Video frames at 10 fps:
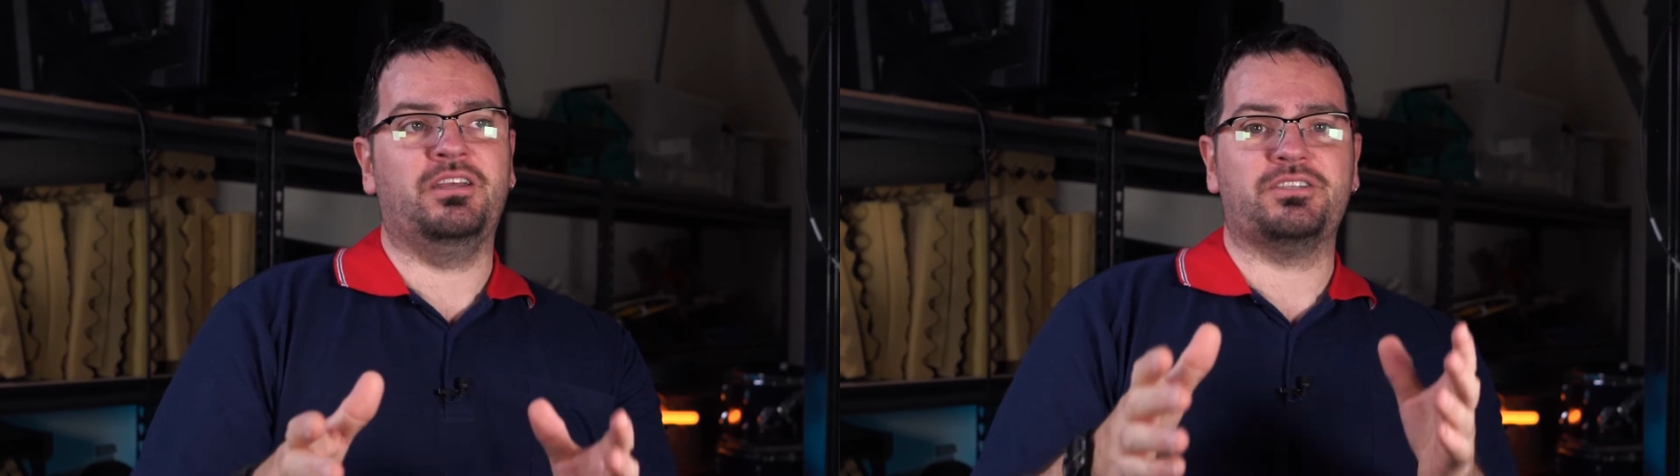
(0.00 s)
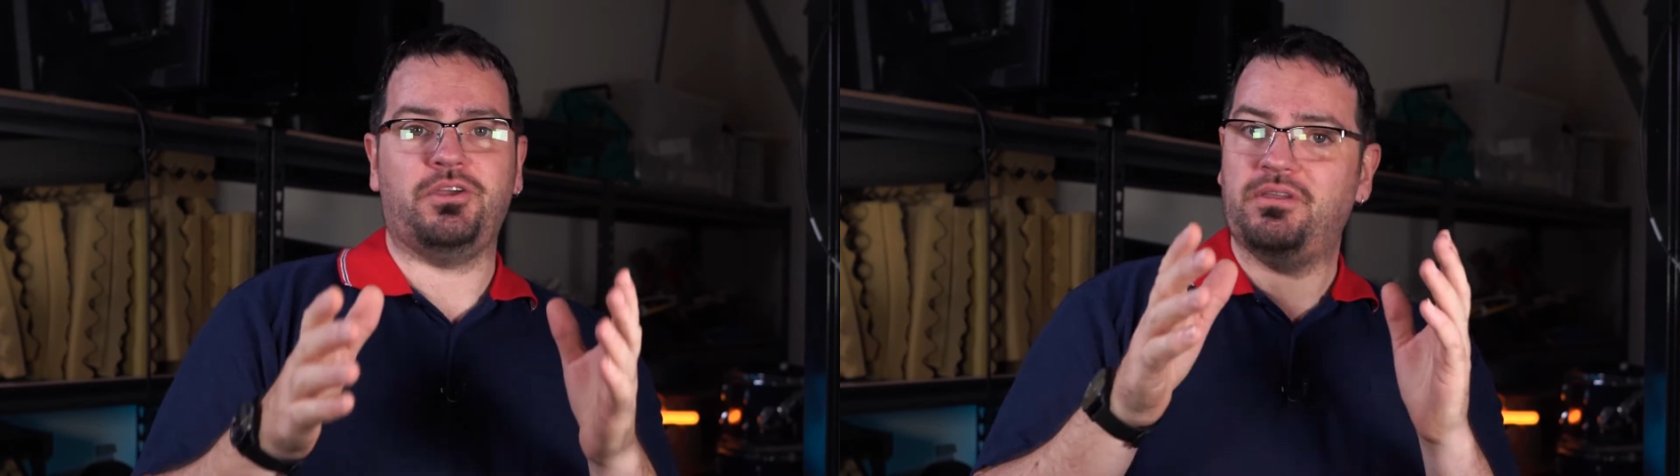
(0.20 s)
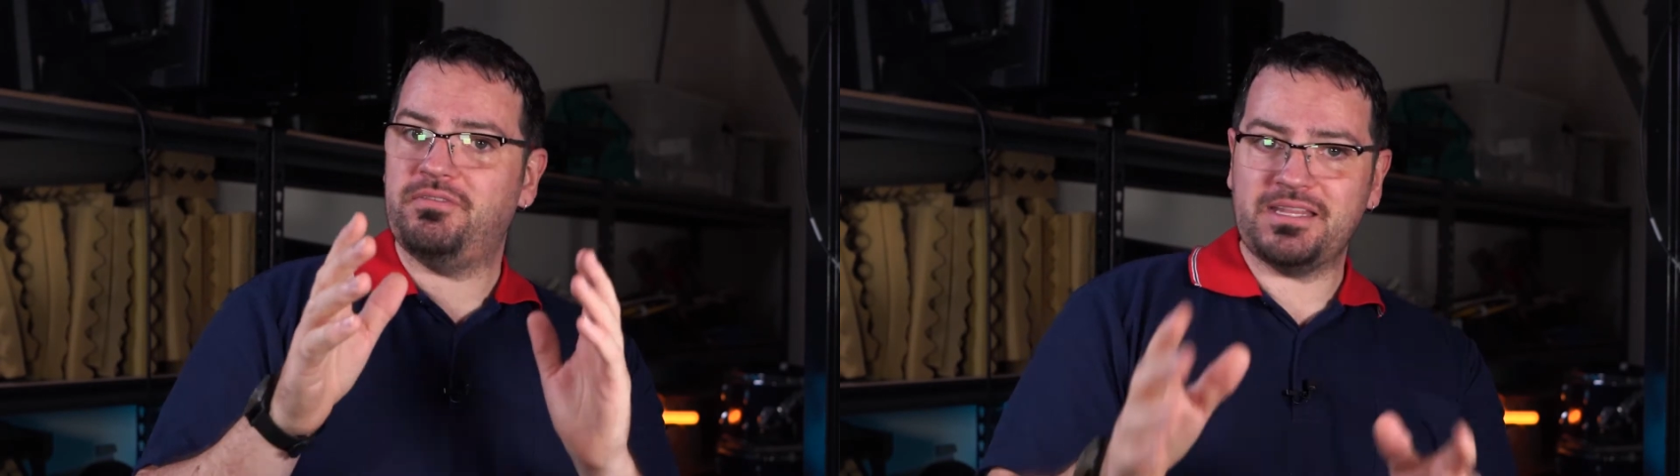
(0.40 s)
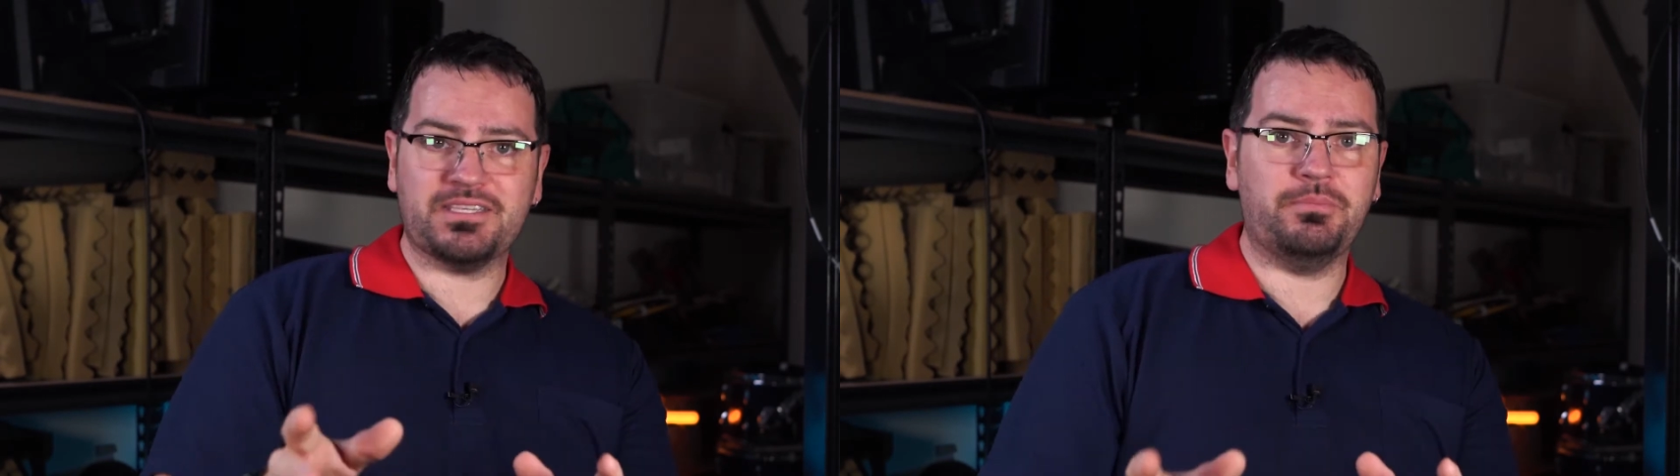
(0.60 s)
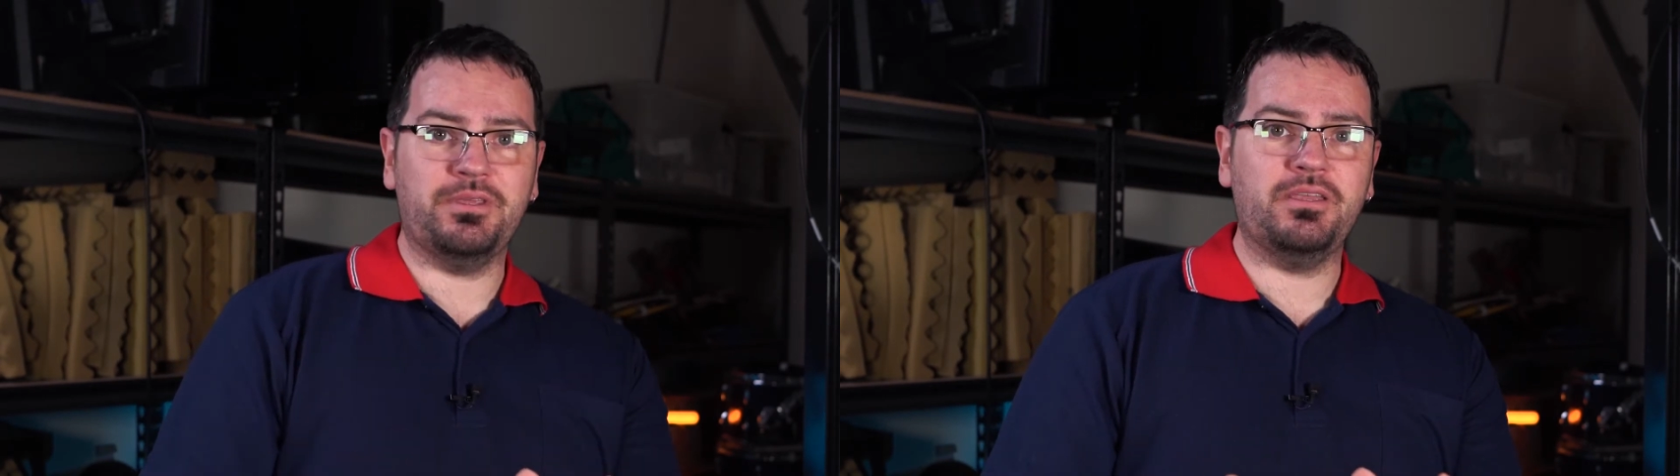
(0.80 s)
So if that's
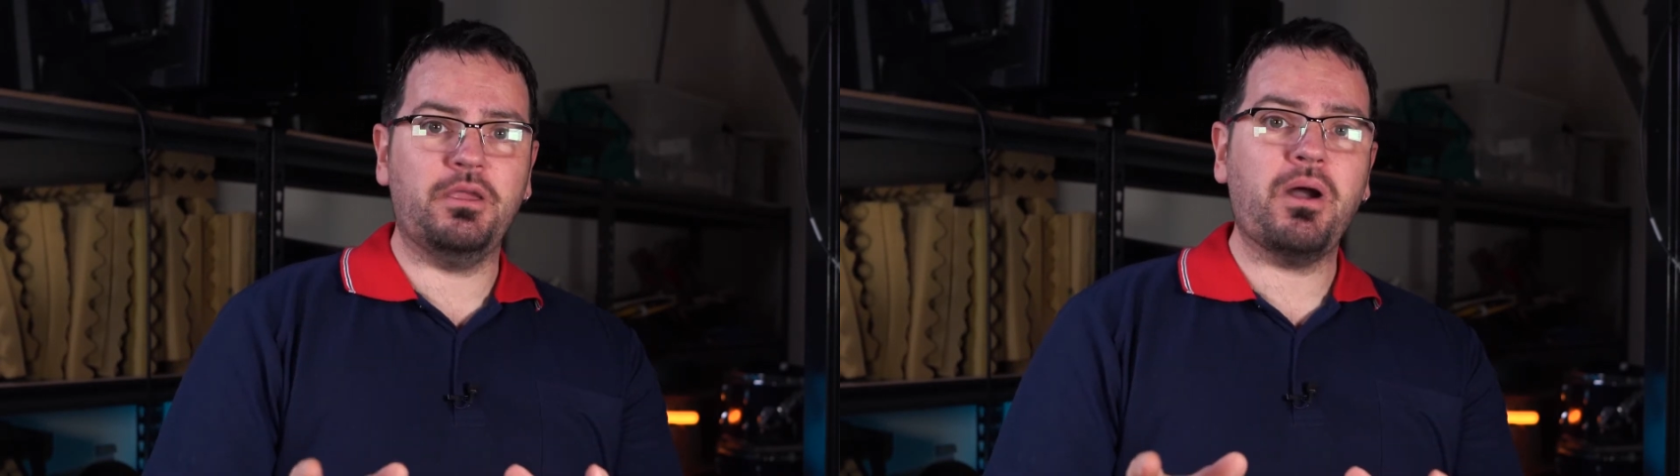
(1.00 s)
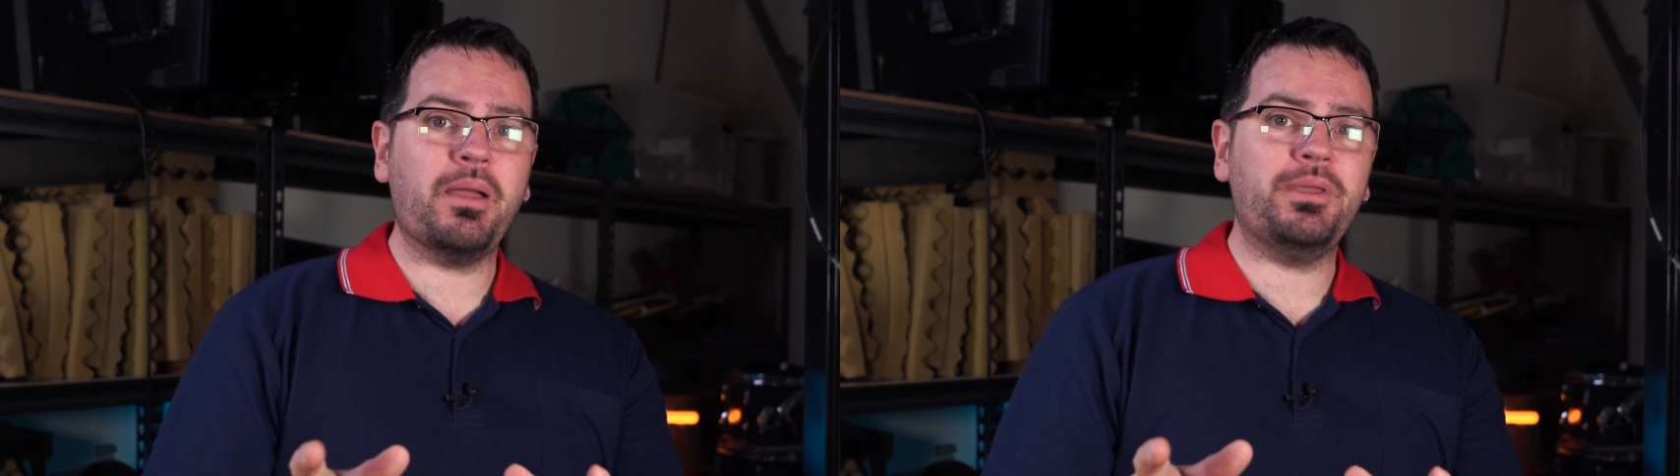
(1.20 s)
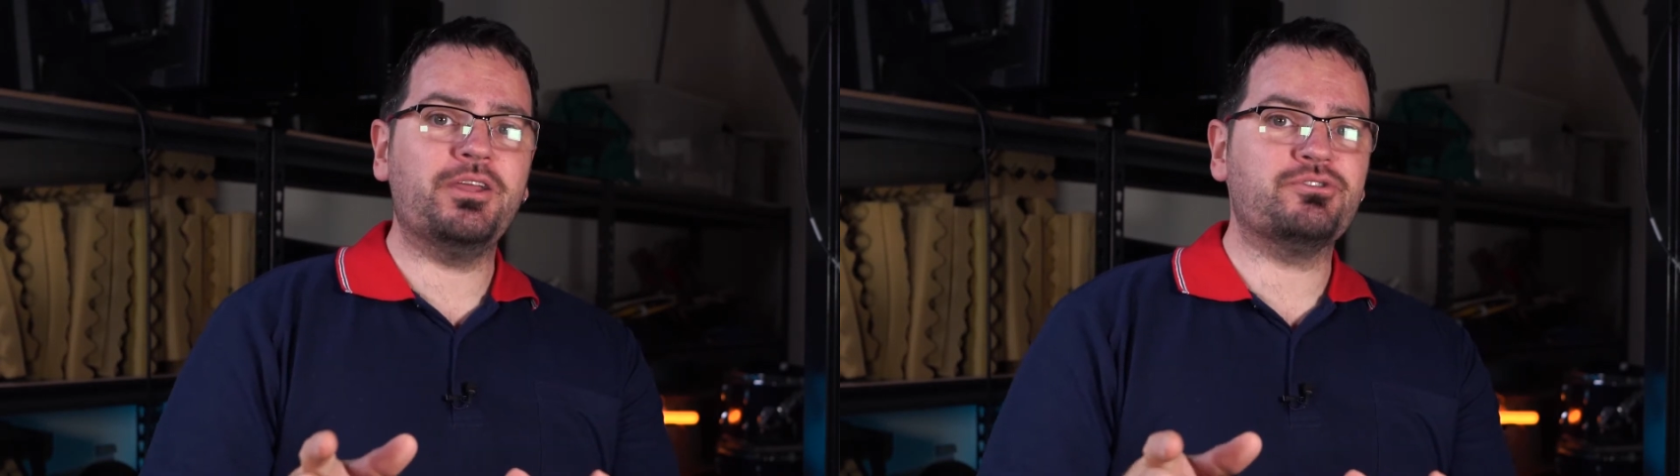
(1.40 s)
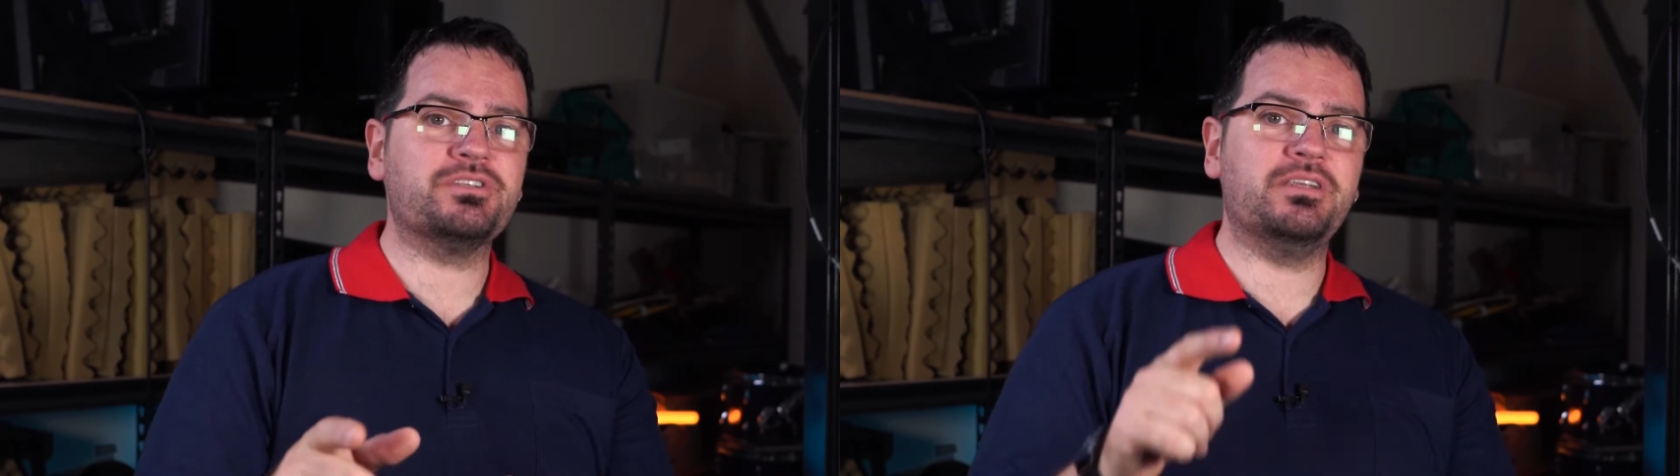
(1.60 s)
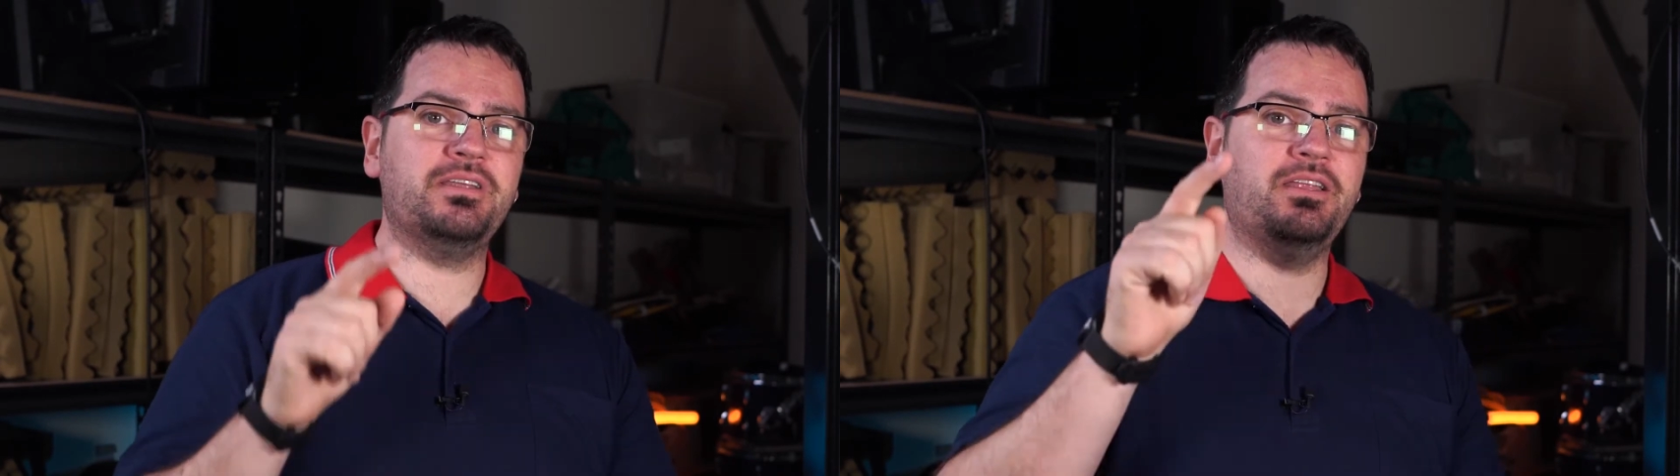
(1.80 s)
something you might be
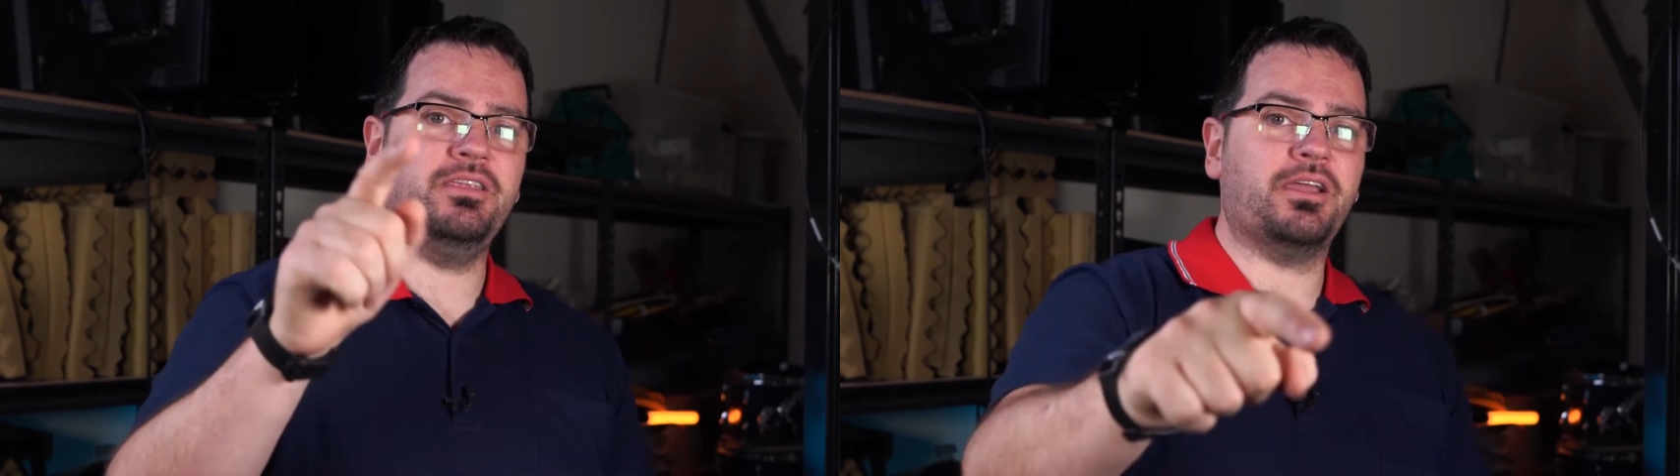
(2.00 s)
interested in,